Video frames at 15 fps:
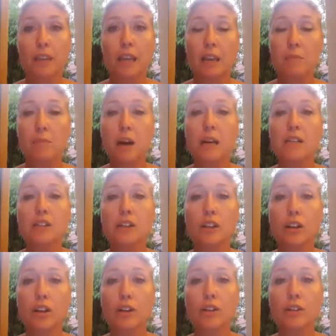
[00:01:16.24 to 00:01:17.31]
In March
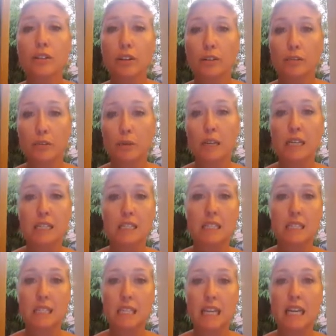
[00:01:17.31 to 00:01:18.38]
alone of
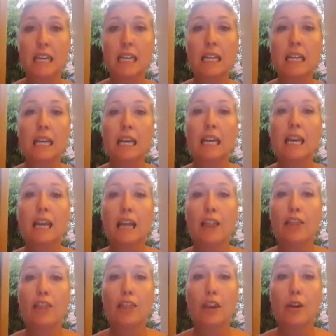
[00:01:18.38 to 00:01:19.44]
2016,
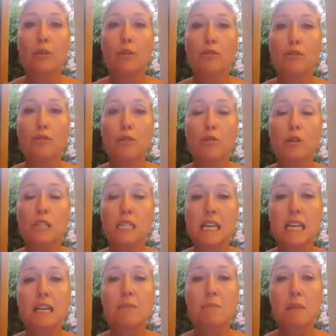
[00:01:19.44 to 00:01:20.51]
there were
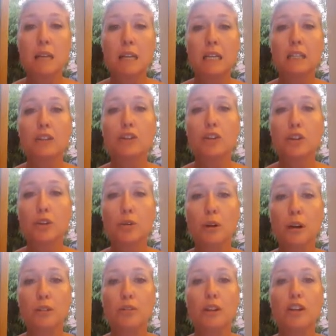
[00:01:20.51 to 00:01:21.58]

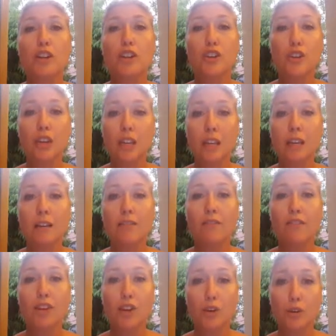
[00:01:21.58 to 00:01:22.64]
14,200 unique
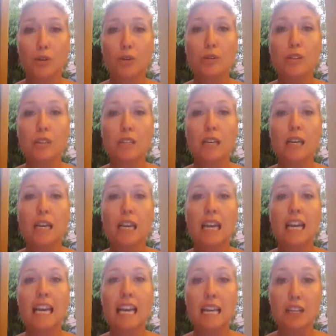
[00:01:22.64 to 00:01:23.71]
views
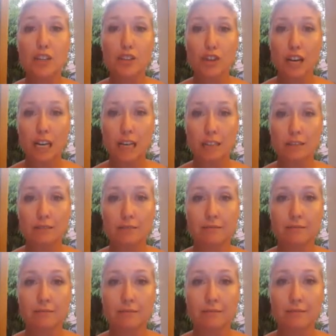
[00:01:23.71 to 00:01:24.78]
in Australia.
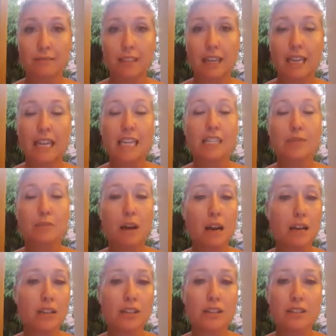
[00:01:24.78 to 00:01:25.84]
And that's
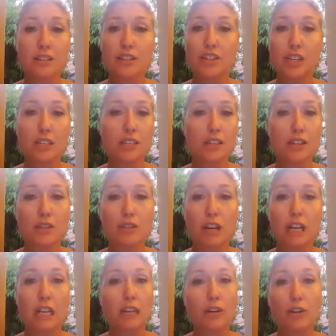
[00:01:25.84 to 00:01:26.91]
March, just in
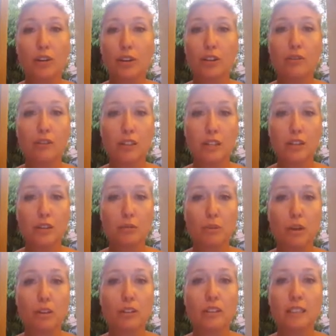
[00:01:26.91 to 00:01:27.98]
Australia, not in the rest of the
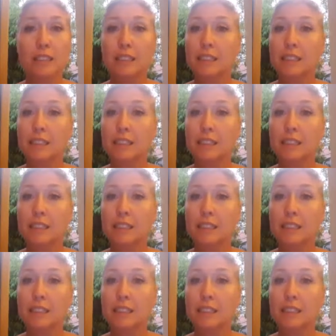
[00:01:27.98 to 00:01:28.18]
world.